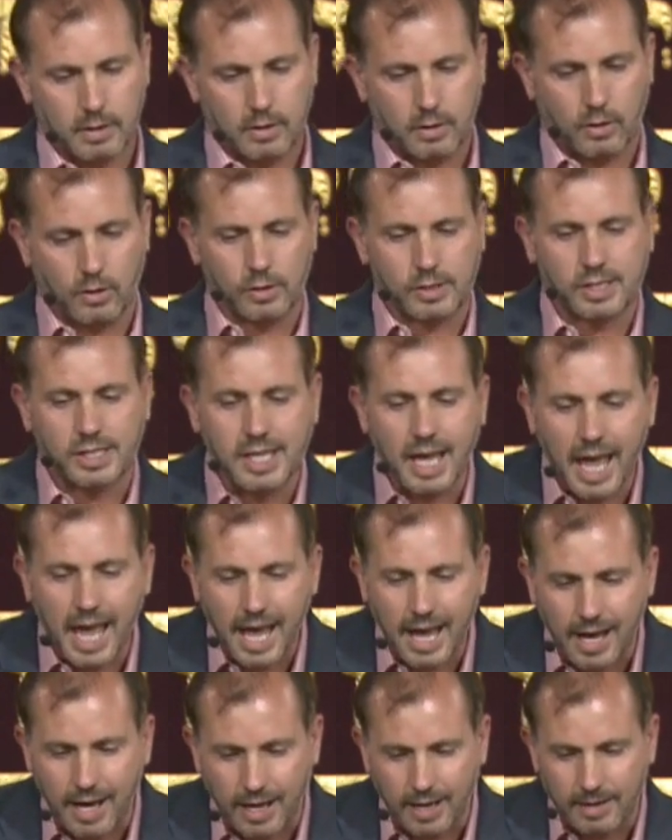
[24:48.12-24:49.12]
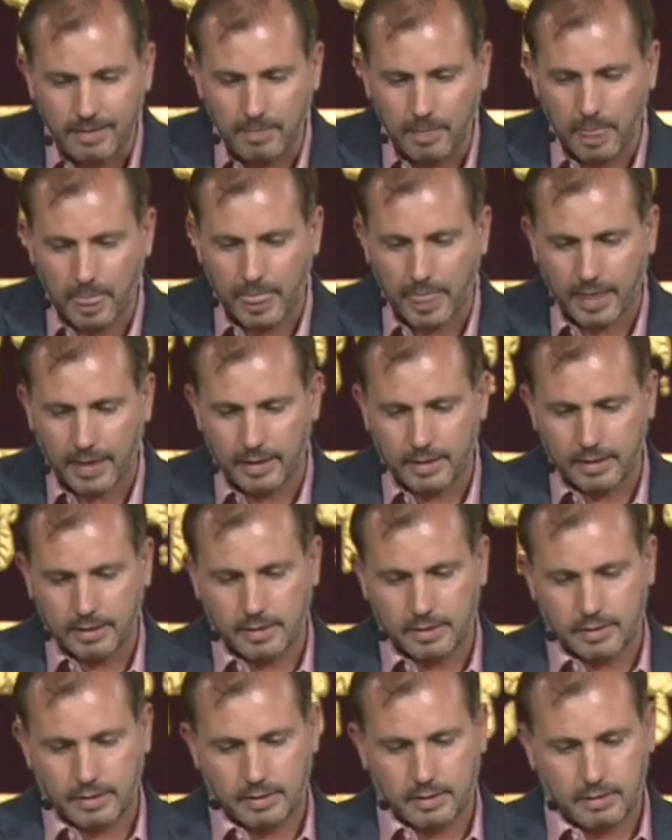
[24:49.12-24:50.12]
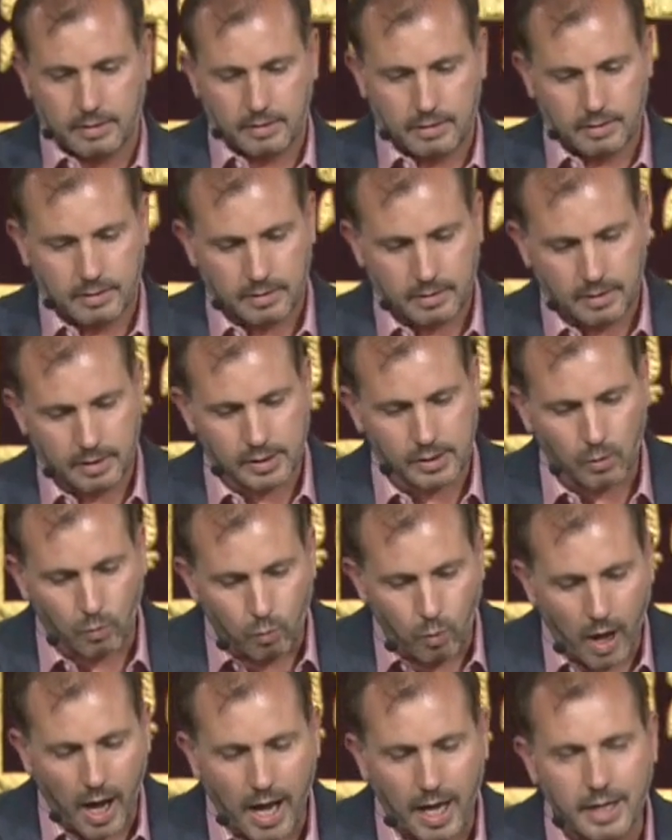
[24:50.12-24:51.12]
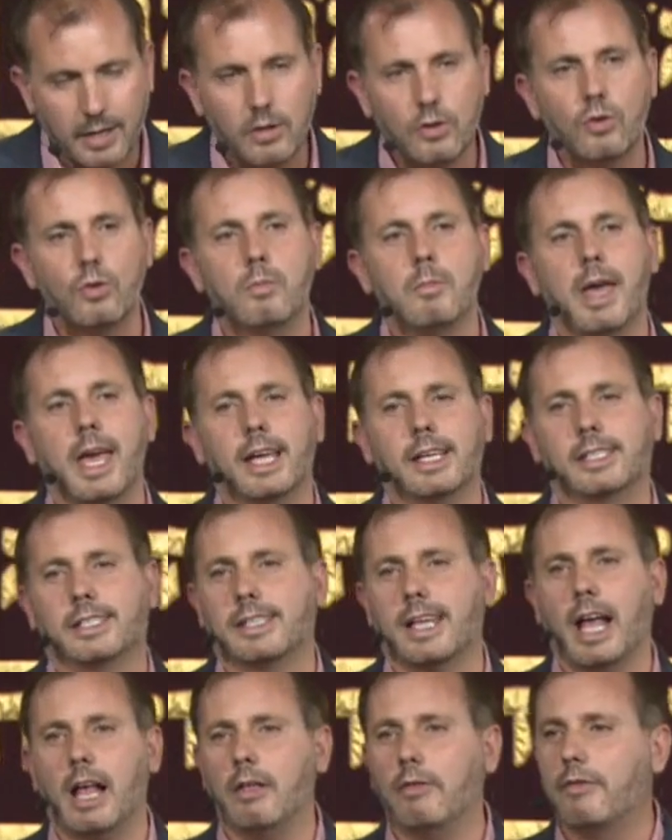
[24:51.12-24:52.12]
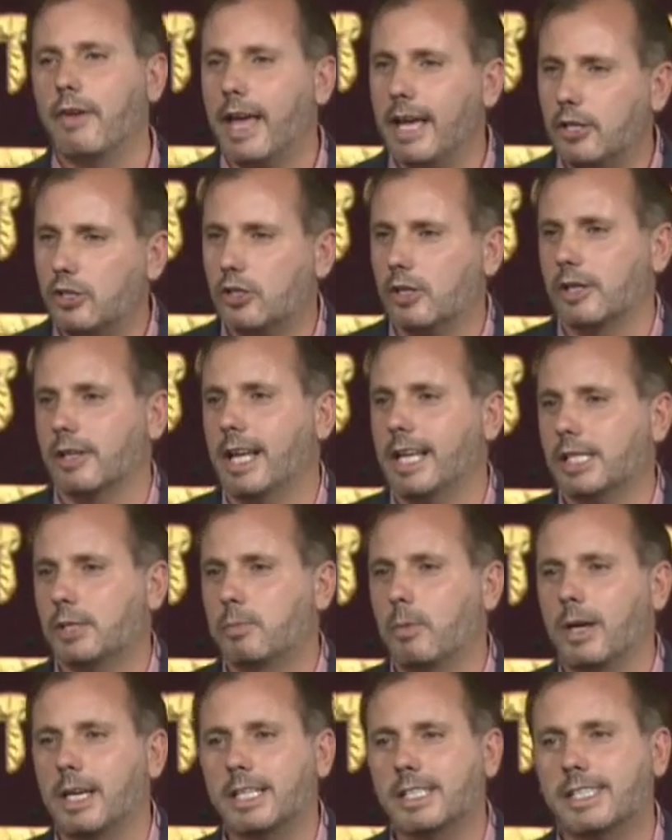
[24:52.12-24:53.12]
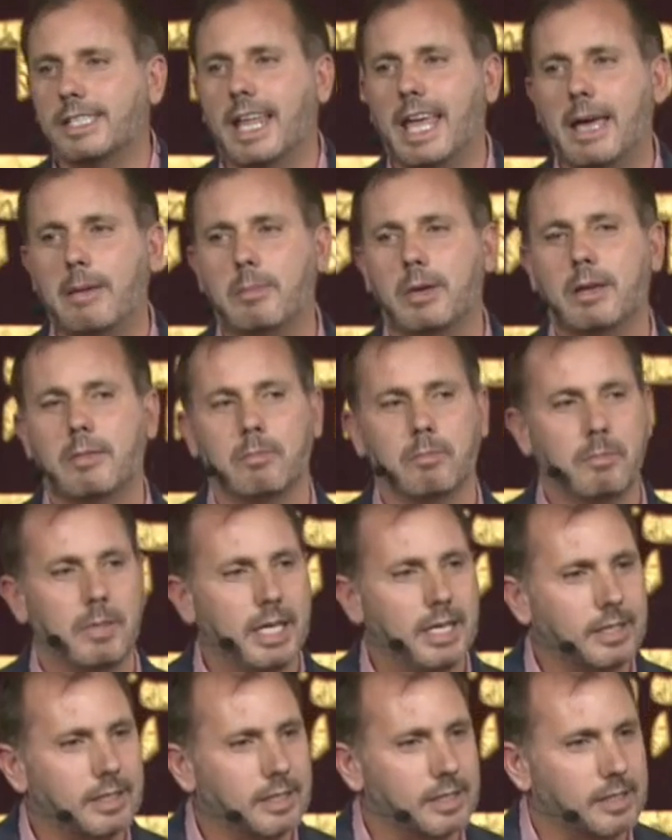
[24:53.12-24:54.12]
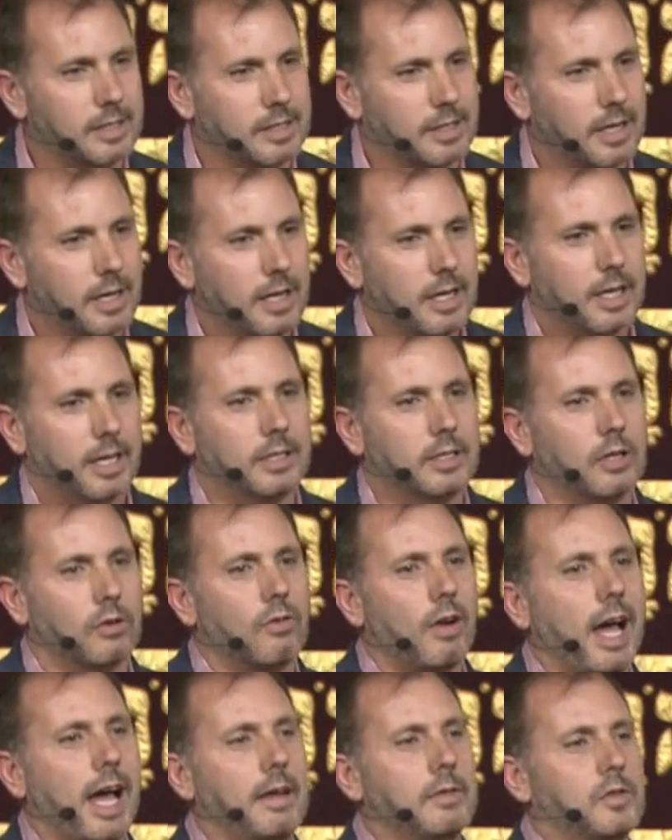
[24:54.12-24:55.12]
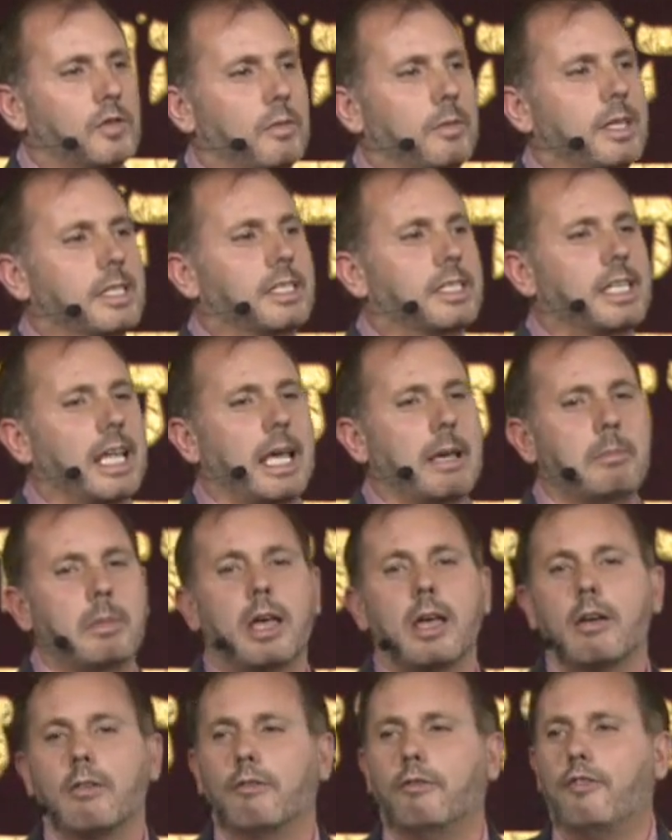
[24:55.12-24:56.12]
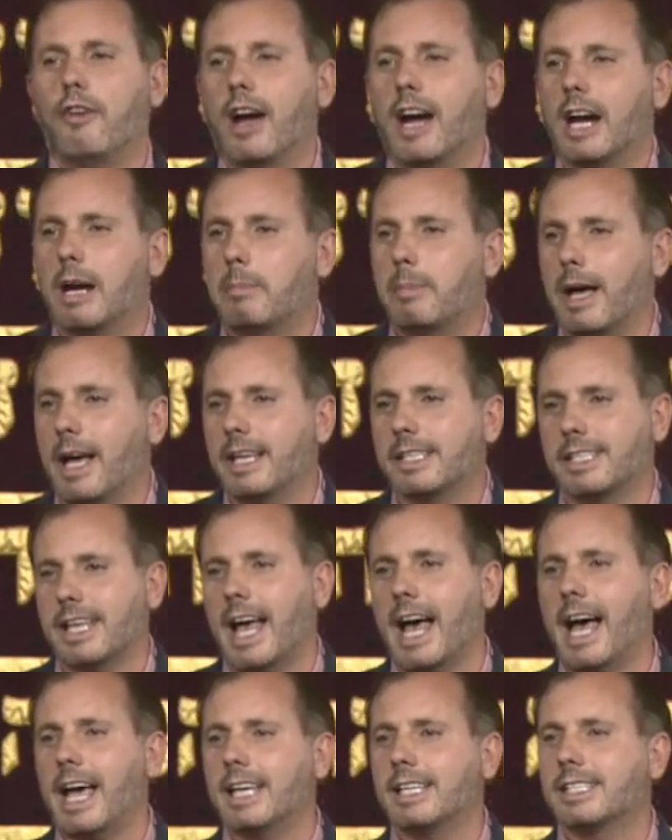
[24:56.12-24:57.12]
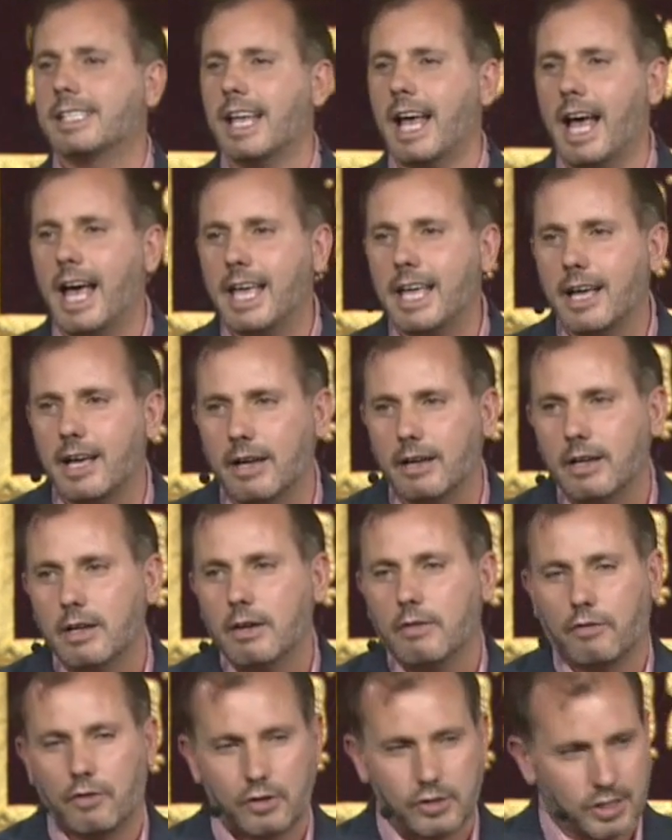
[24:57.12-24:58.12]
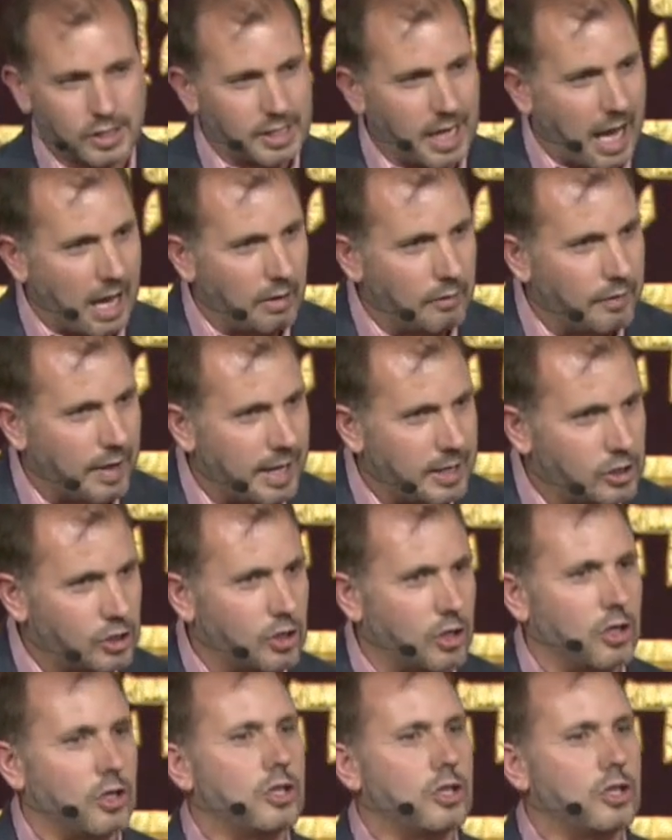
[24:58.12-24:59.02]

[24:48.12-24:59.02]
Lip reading: Hosea is the one who makes salvation. That's what his name means. It derives from the same verb as Isaiah for salvation.